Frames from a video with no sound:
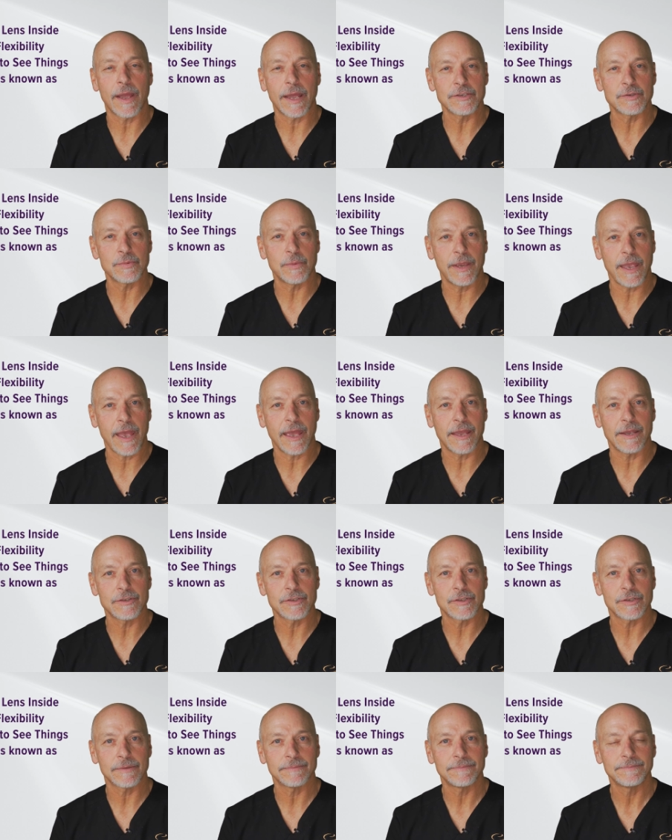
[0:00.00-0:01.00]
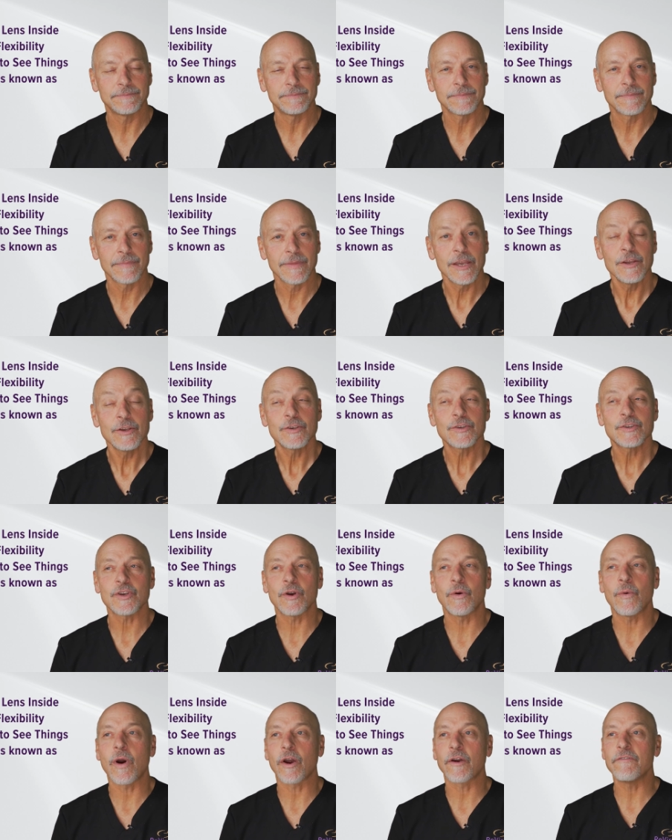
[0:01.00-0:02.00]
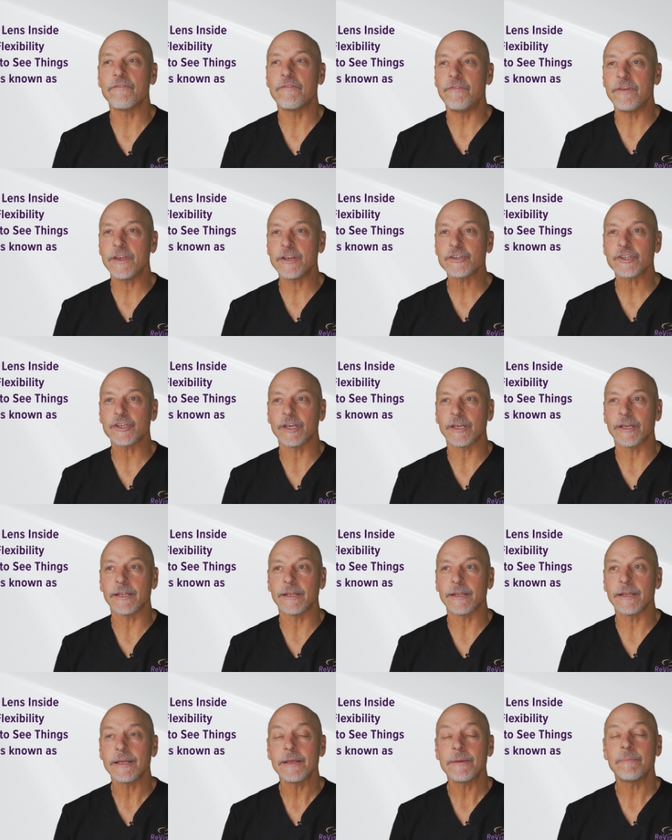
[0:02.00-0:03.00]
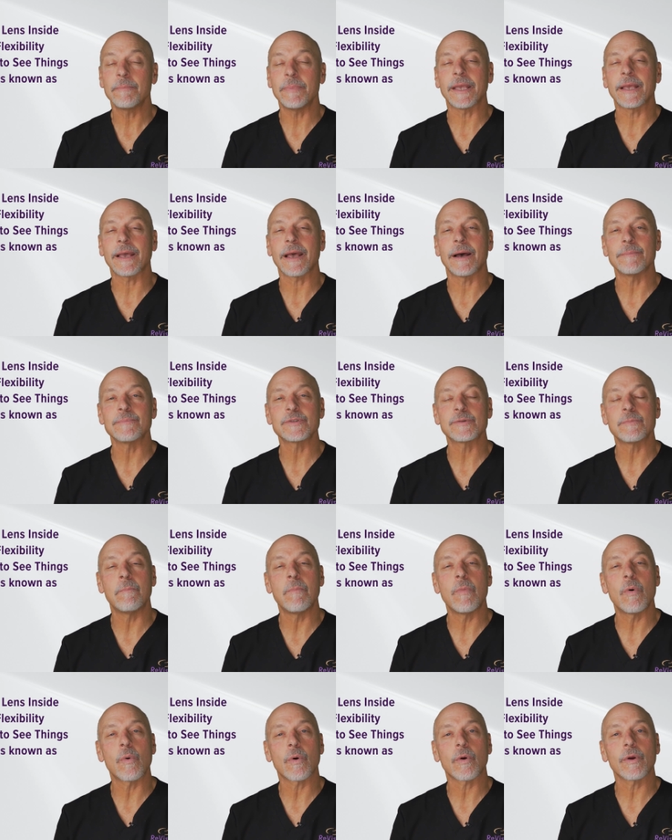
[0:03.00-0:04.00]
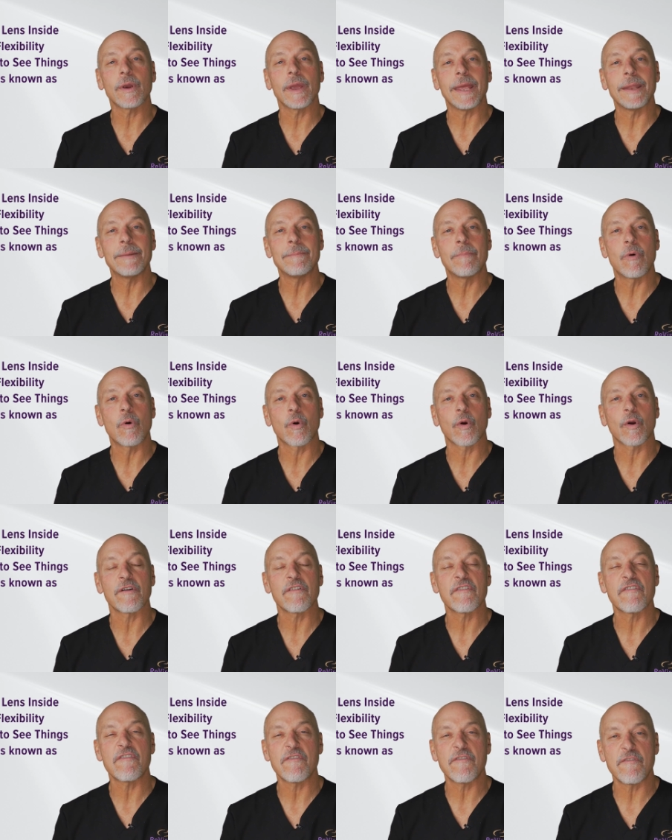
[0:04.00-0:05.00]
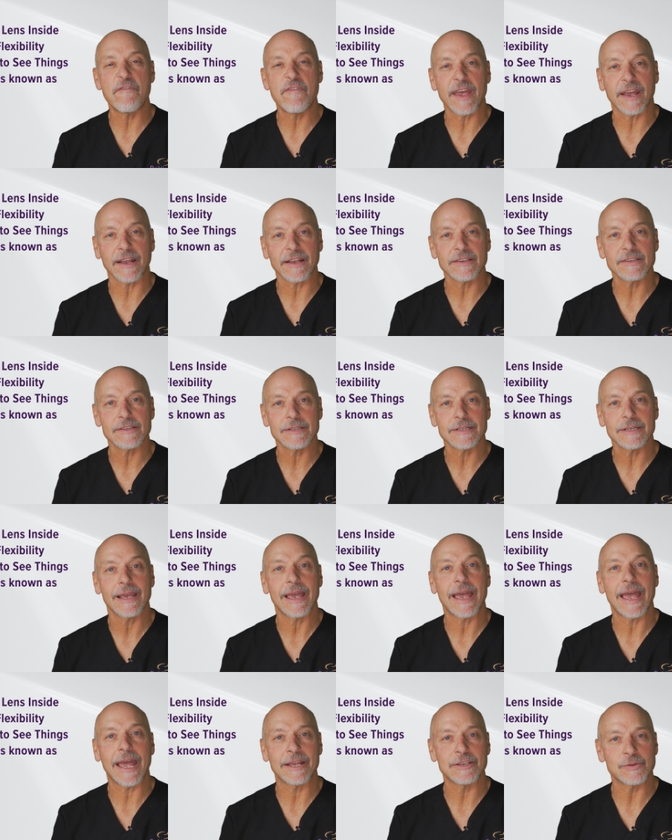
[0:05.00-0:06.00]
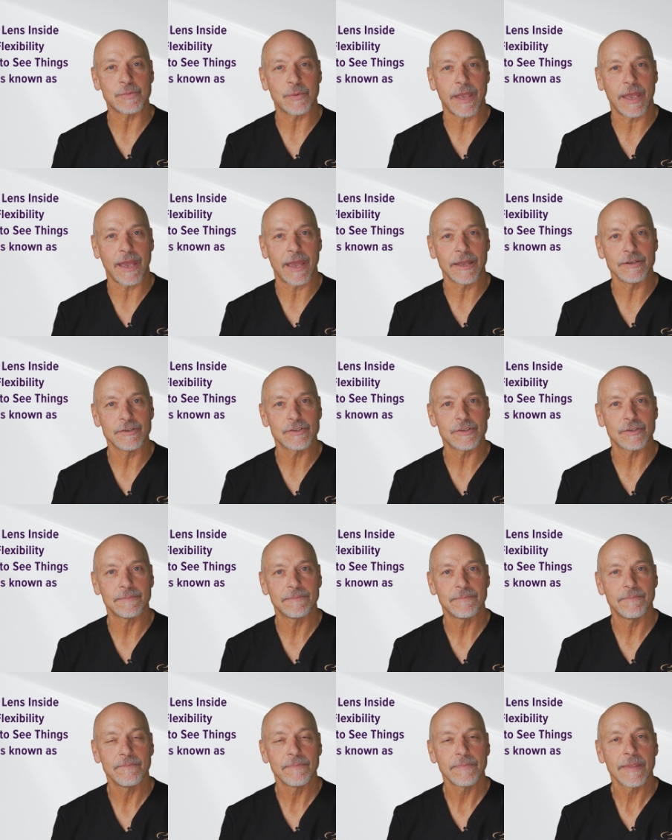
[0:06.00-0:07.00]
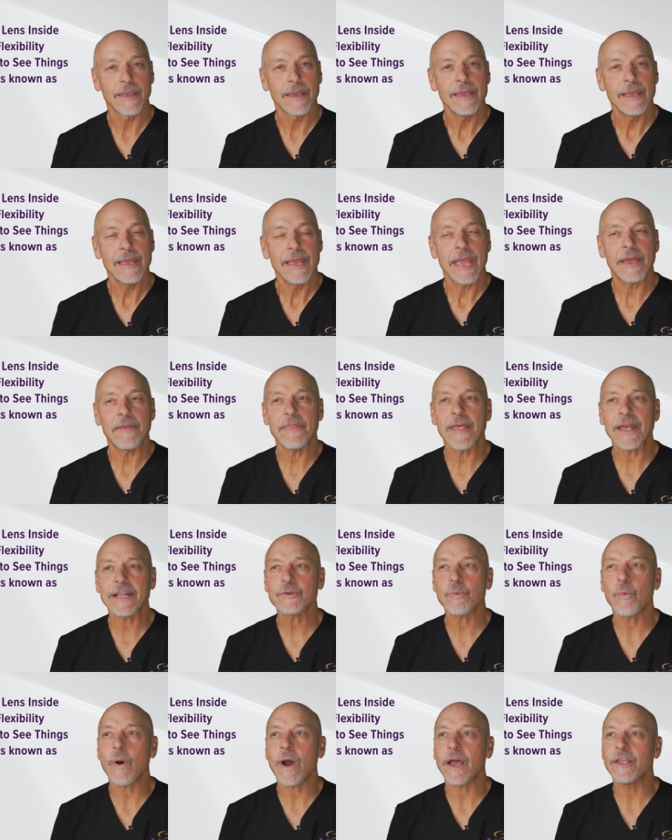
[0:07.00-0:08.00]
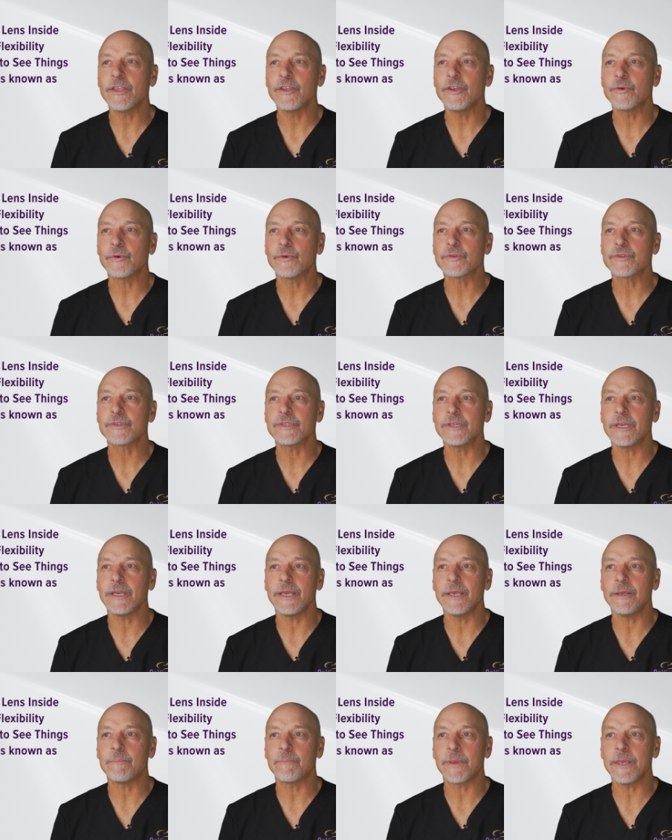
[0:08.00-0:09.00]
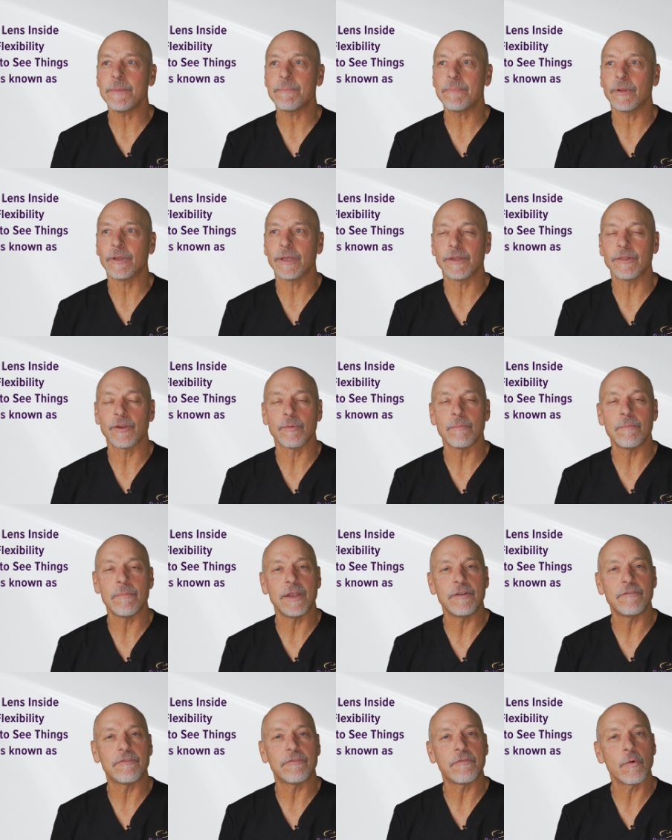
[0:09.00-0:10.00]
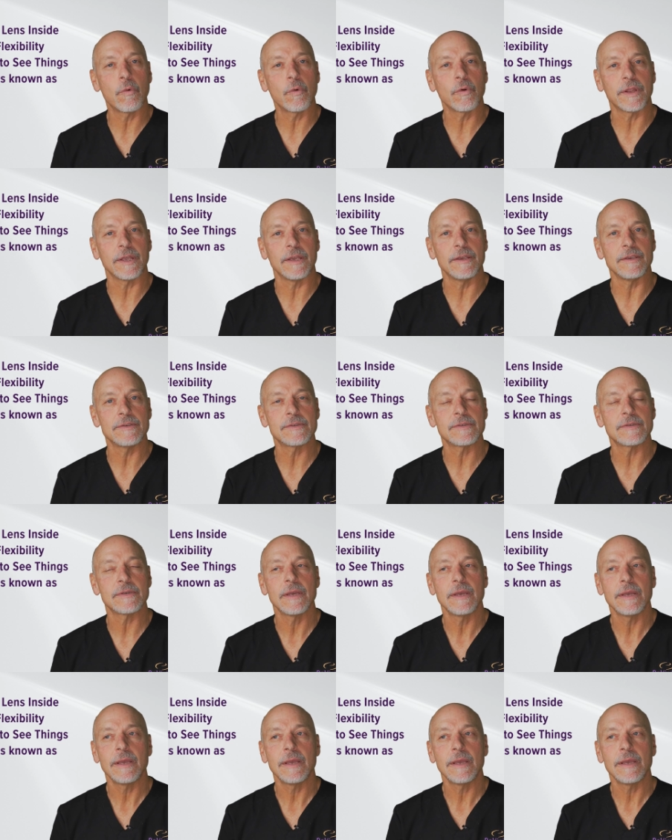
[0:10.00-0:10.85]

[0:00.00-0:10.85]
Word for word: as we age. So our vision becomes more and more fixed as we age. And that's why you'll see people in their mid forties